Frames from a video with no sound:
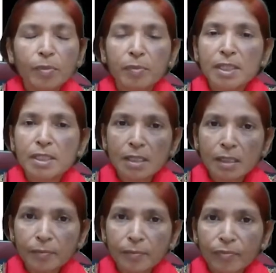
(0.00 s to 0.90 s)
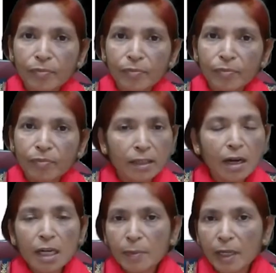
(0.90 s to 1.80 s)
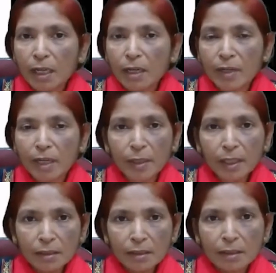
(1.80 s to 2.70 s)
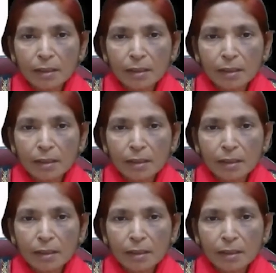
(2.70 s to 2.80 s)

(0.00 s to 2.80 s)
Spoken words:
publicity that can't be recoverable.